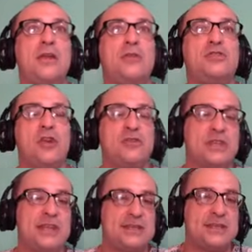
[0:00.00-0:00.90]

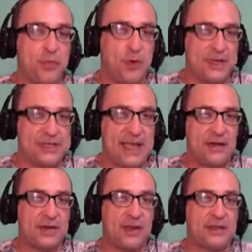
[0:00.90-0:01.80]
Solzhenitsyn points
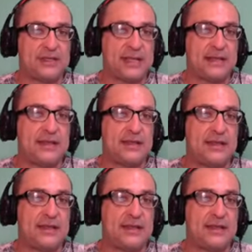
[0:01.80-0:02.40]
out here is that